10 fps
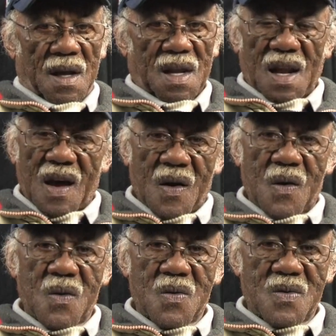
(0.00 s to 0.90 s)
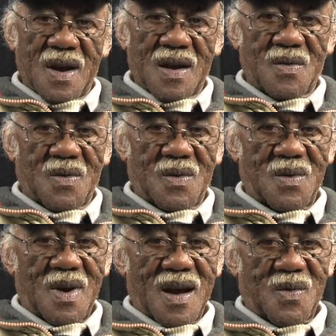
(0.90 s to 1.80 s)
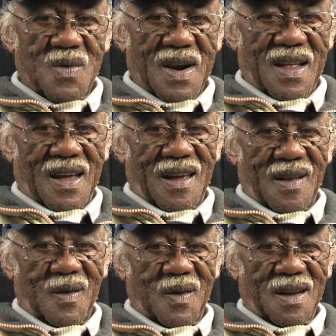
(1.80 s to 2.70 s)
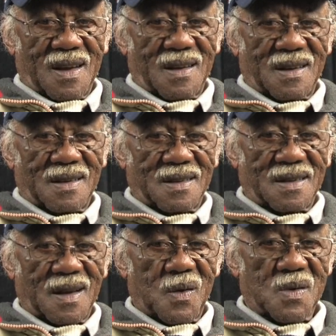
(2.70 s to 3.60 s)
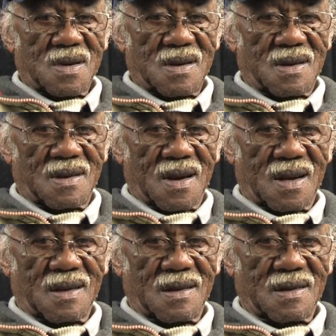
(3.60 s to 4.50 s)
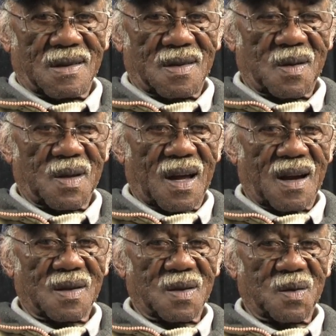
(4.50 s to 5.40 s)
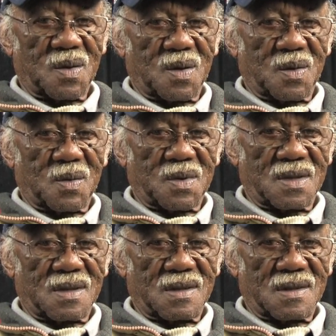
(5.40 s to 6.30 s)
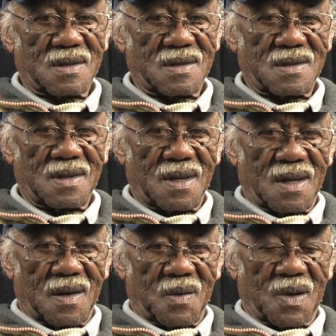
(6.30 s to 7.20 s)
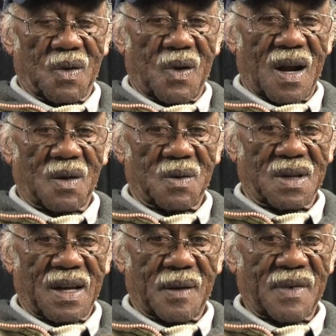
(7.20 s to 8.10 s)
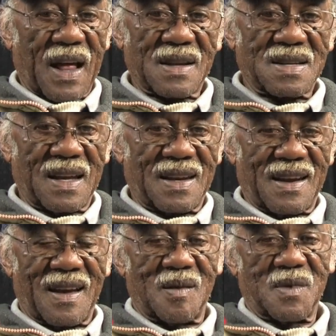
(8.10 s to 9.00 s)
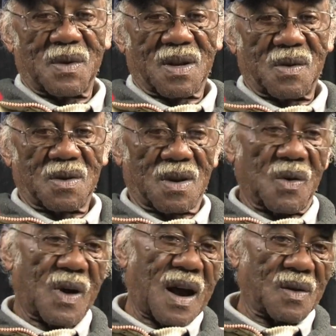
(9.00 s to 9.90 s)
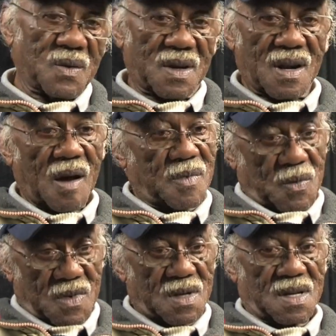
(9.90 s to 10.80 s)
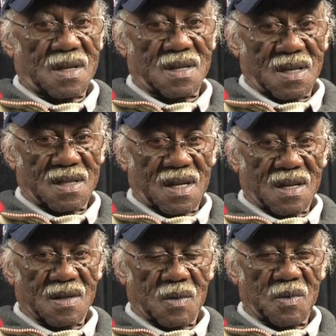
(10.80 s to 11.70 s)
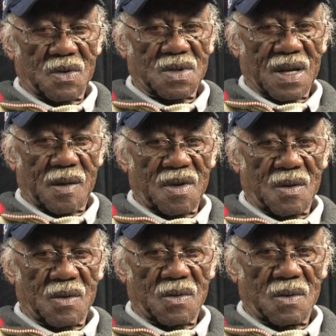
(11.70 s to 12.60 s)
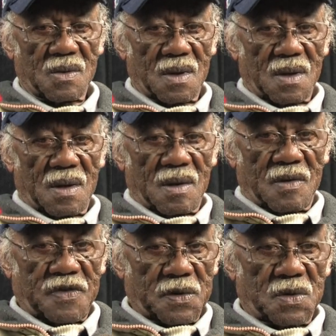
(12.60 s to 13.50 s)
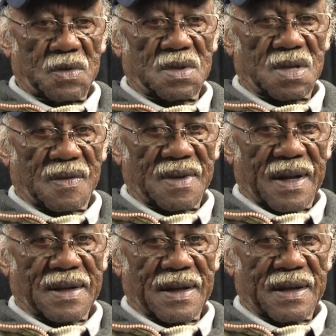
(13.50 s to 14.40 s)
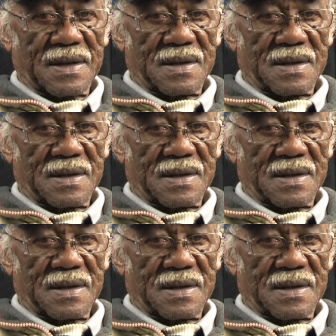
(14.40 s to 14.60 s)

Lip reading: No, not really. You know, they always kind of tell you how to do. You know, when we go out on the deck, but I stayed down most because you go out on the top, you would get seasick. So most time, you know, food and stuff like that.